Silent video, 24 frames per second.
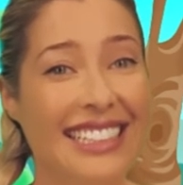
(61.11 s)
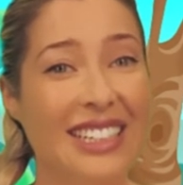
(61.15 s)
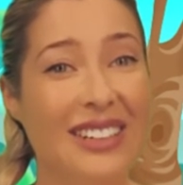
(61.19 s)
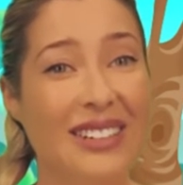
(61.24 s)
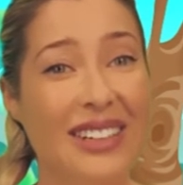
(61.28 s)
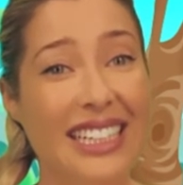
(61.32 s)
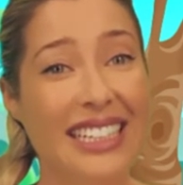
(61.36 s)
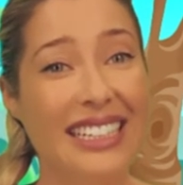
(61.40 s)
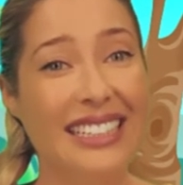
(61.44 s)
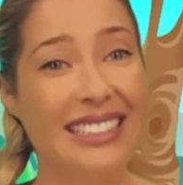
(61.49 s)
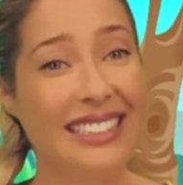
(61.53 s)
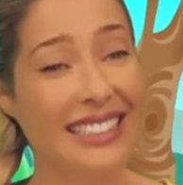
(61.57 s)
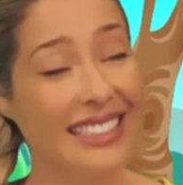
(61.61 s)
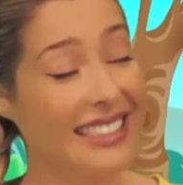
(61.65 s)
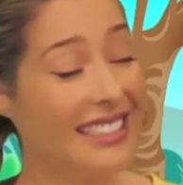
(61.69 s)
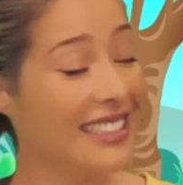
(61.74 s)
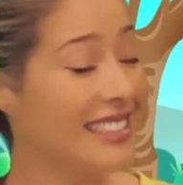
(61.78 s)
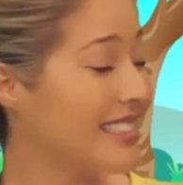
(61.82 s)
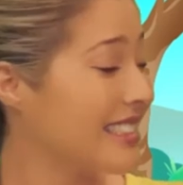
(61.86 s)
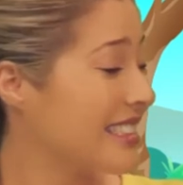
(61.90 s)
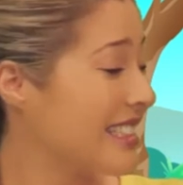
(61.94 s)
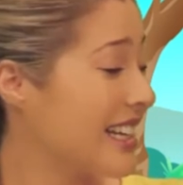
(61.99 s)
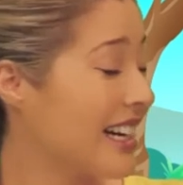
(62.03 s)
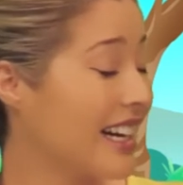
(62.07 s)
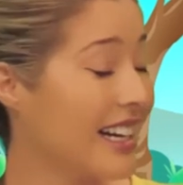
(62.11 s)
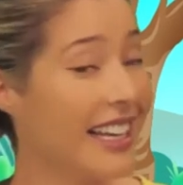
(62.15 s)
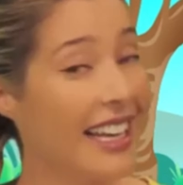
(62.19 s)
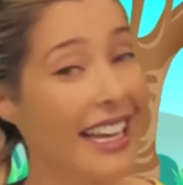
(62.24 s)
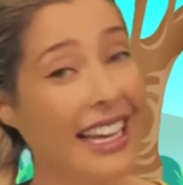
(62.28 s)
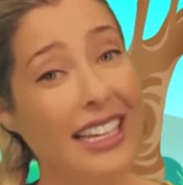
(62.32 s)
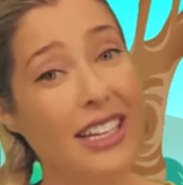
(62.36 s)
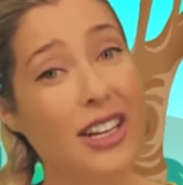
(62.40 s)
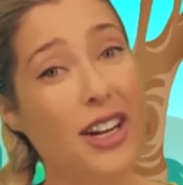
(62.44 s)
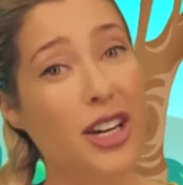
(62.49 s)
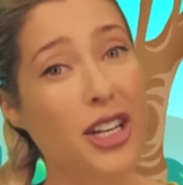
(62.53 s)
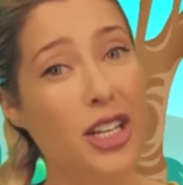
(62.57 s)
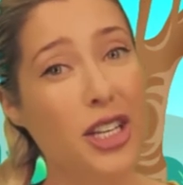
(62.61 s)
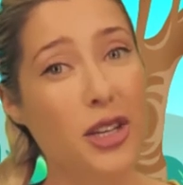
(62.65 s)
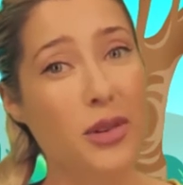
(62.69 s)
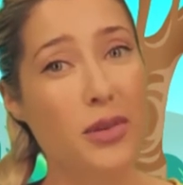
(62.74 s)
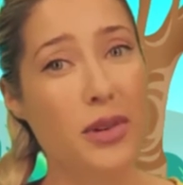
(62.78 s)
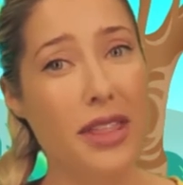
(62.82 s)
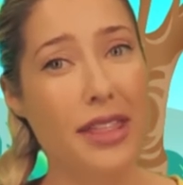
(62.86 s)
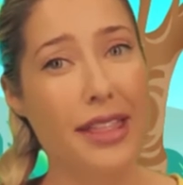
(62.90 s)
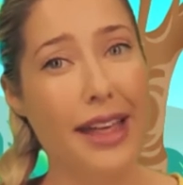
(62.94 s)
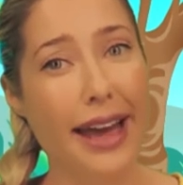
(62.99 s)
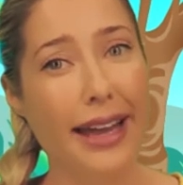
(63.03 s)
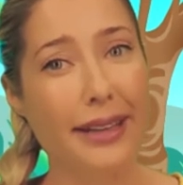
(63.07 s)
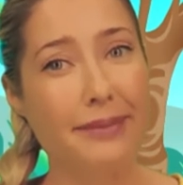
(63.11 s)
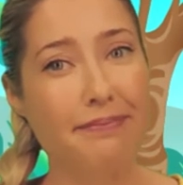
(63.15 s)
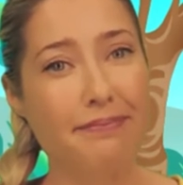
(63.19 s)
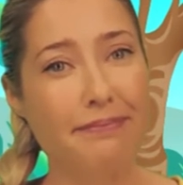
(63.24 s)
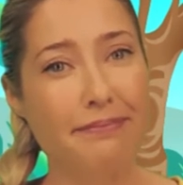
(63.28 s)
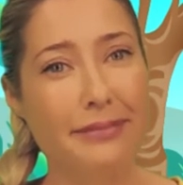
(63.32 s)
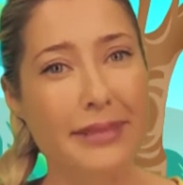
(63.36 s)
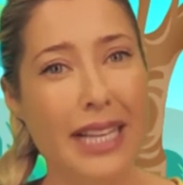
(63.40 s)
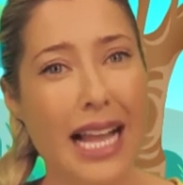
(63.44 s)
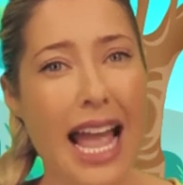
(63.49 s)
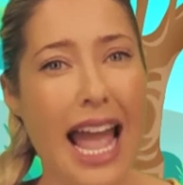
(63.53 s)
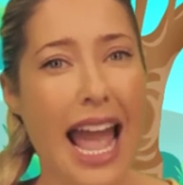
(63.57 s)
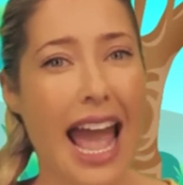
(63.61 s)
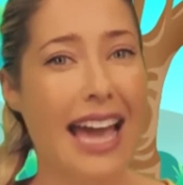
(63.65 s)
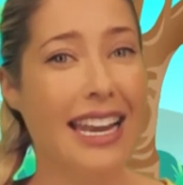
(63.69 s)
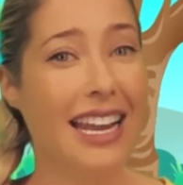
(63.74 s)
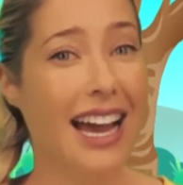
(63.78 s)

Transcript: Well, I can't argue with that. And